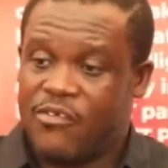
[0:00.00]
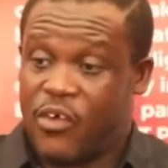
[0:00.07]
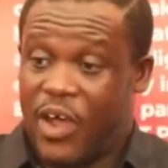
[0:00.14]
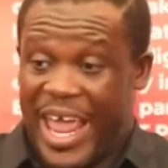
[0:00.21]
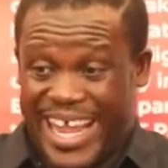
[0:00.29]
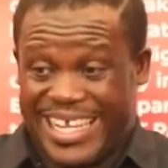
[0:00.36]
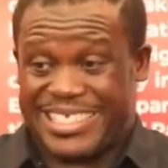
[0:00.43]

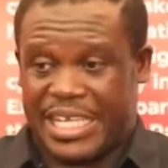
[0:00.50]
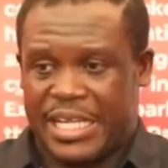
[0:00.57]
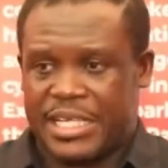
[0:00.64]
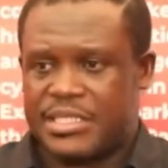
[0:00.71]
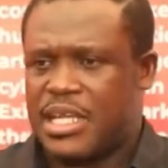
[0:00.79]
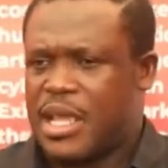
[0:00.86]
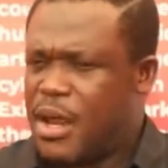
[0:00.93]
for
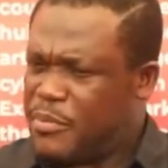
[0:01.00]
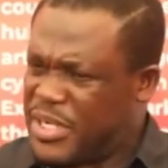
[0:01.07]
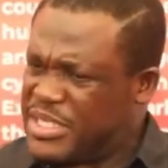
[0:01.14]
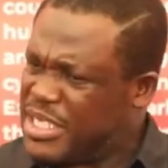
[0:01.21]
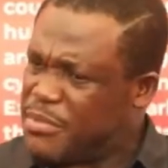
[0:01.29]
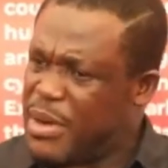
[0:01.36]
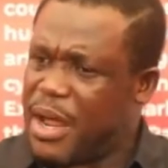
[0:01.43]
excellence.
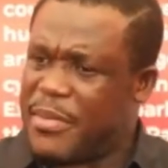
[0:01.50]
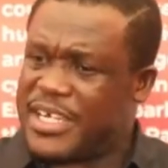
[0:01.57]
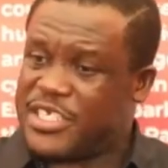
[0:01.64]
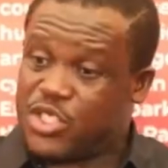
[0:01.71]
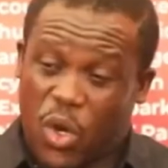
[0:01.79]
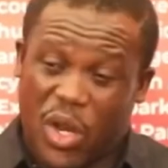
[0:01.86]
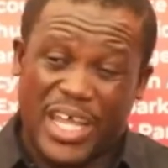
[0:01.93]
President Mahama
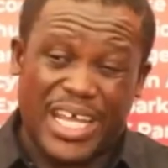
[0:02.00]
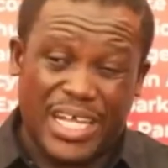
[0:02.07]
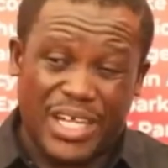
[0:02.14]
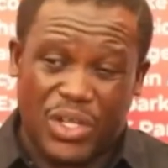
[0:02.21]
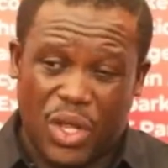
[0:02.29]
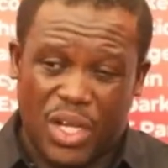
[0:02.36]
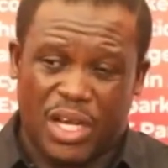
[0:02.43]
is talking a
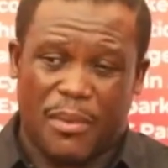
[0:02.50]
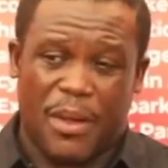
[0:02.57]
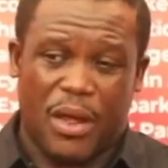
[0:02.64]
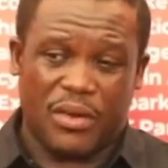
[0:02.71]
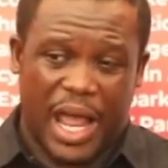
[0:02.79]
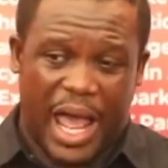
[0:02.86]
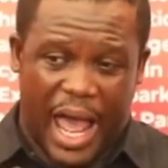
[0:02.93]
lot
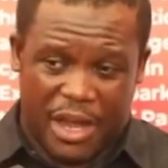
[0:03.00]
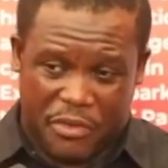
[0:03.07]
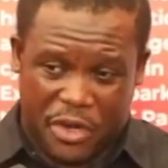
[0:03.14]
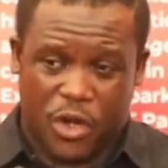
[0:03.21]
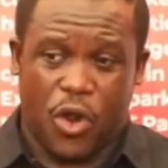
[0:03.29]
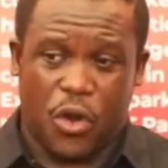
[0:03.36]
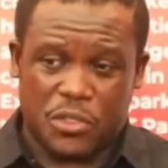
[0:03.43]
about
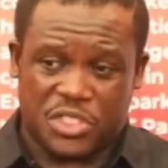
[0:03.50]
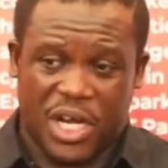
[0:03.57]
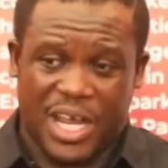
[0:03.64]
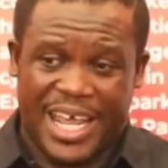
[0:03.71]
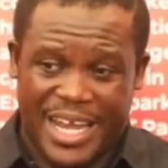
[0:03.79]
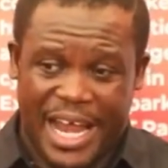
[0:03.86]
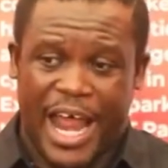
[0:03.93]
agriculture
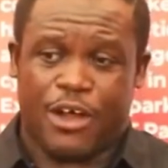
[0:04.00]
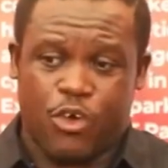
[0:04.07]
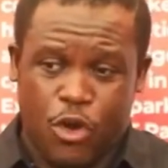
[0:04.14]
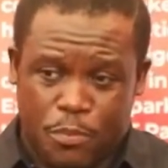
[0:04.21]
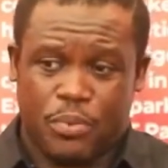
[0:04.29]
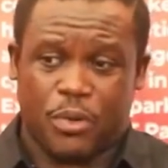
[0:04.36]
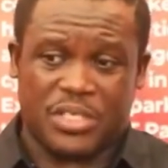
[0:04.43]
and
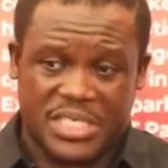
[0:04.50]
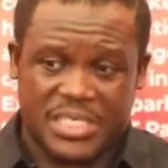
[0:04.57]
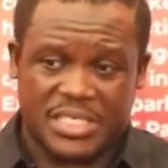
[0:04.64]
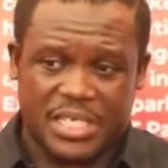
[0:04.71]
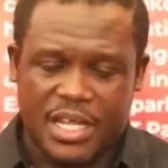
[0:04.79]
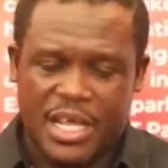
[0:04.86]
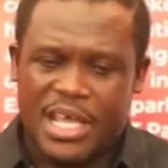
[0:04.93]

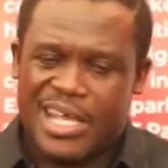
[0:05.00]
agro-processing.